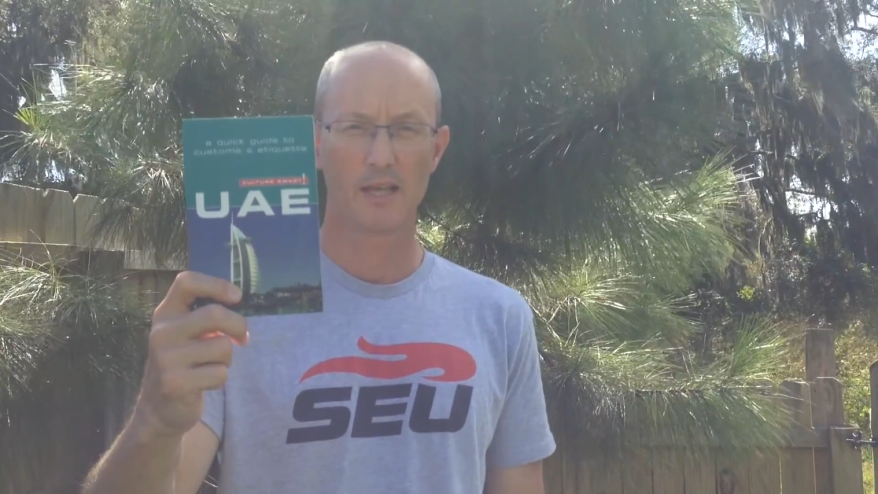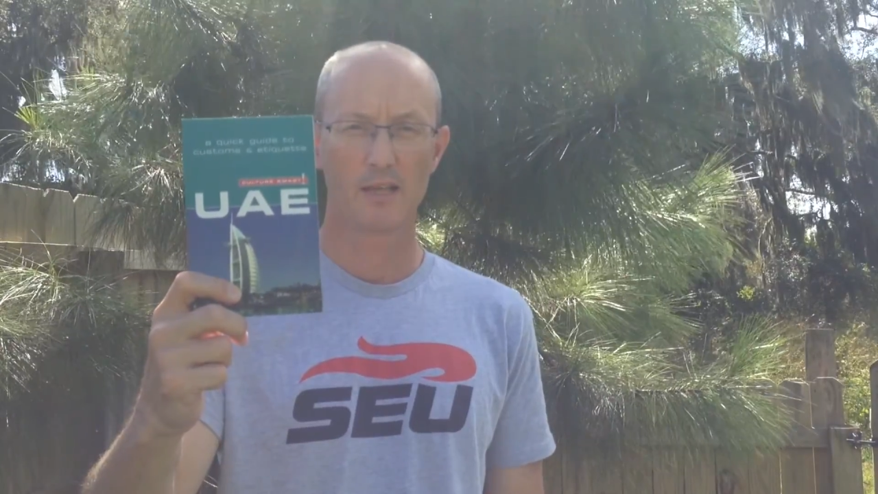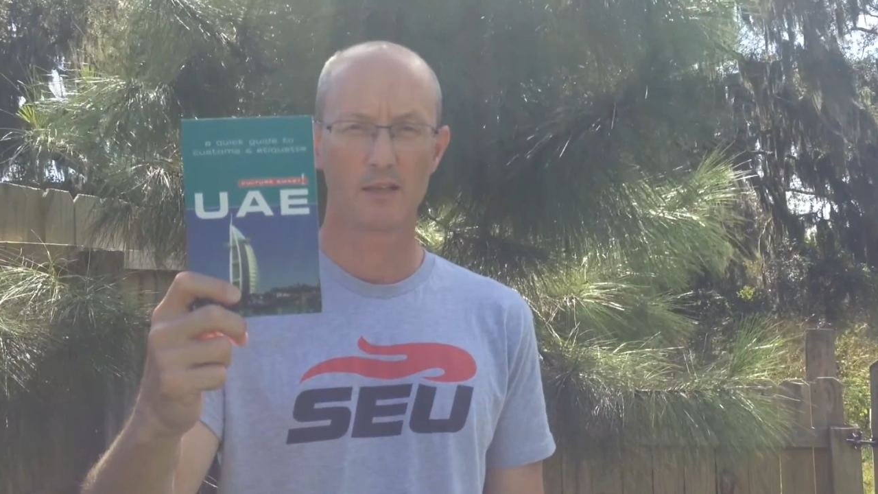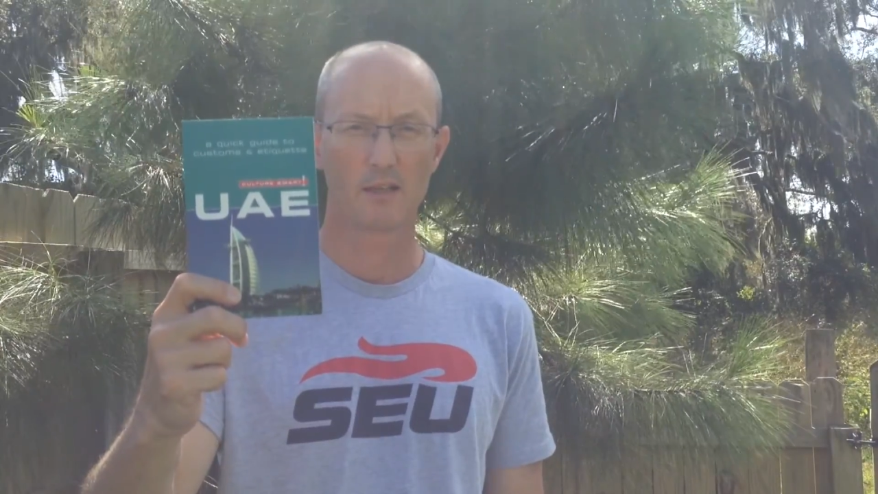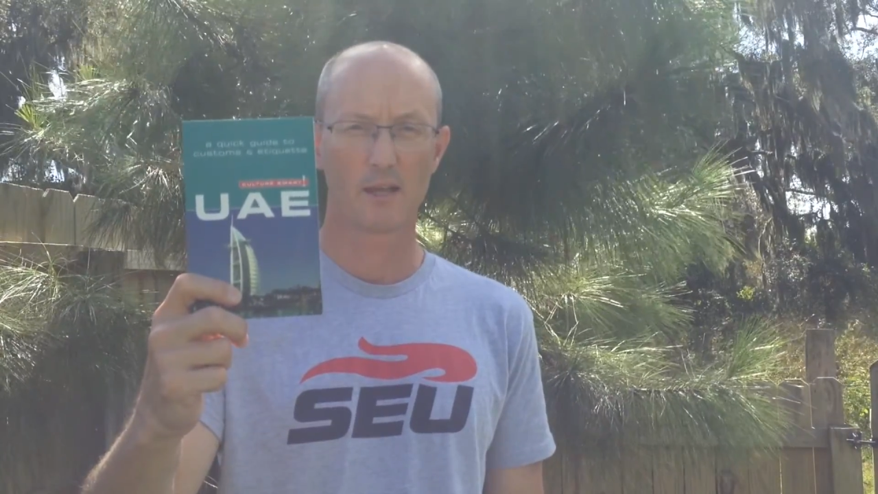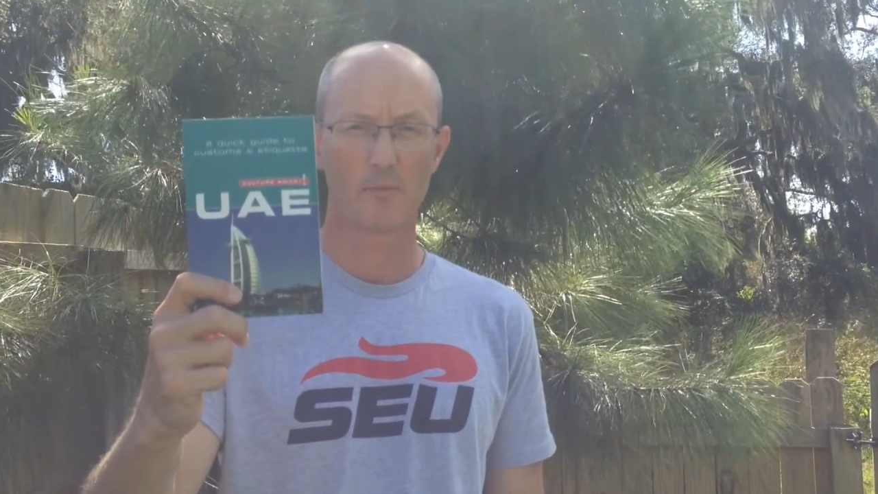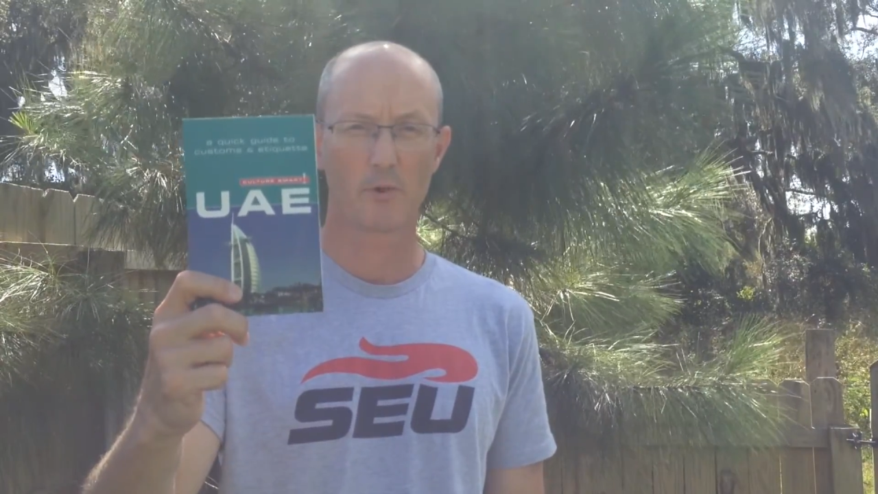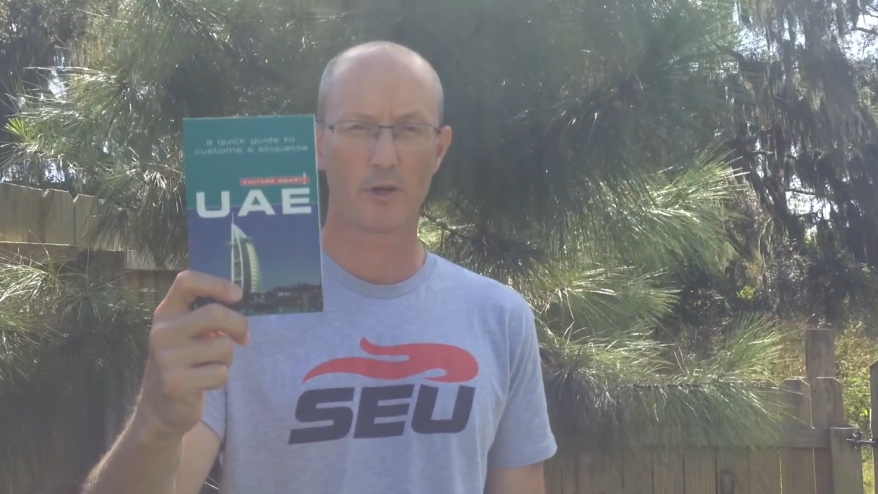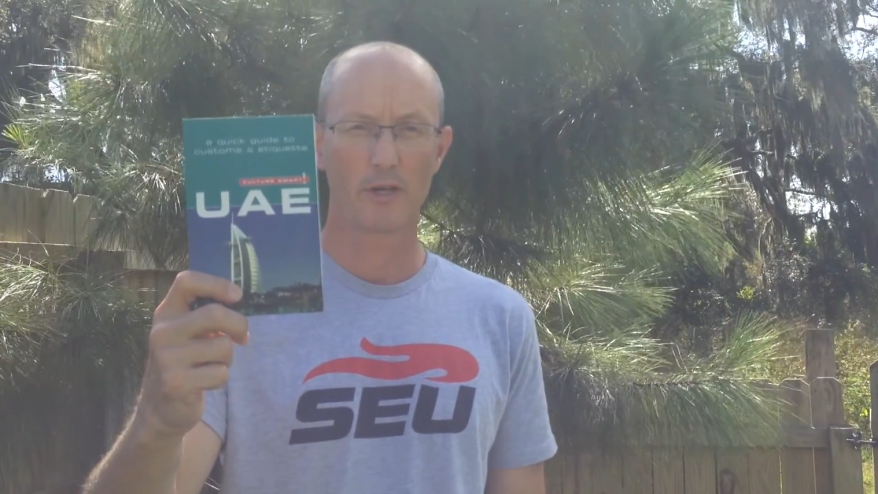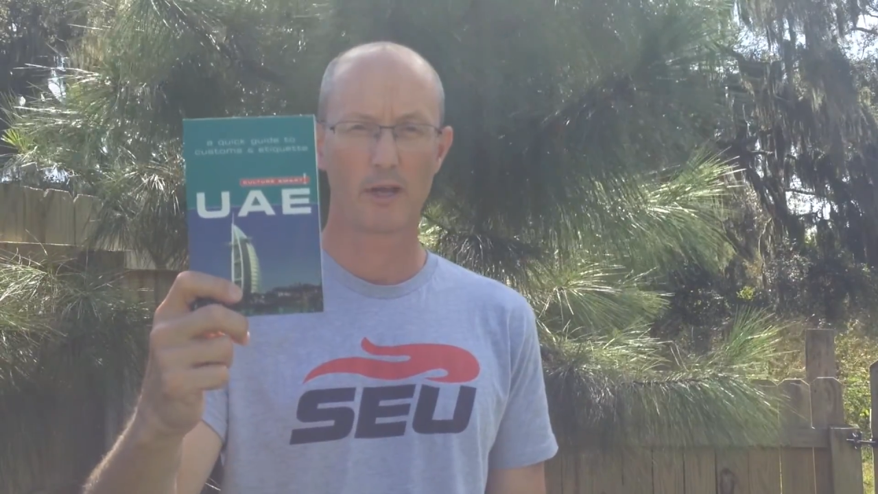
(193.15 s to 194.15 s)
10 in the
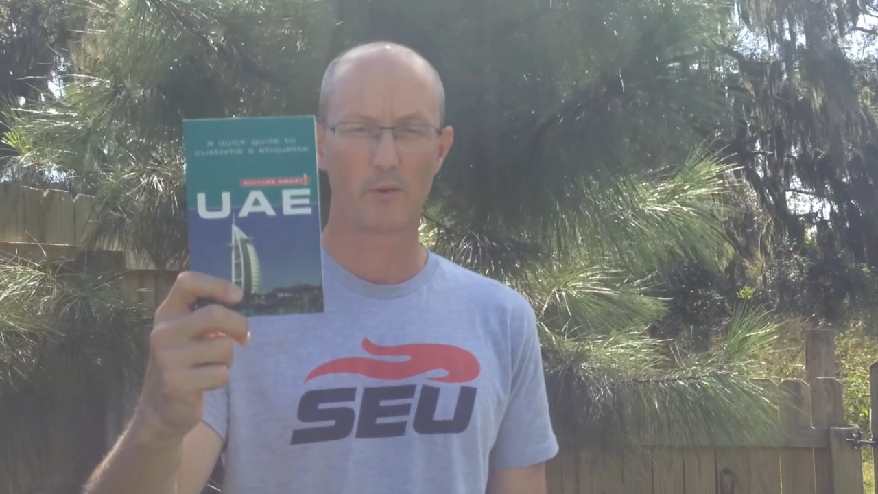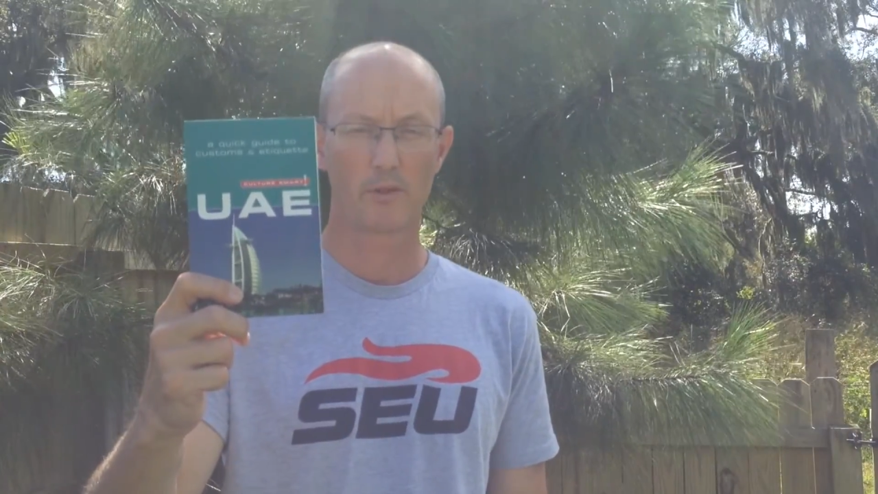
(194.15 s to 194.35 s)
library now,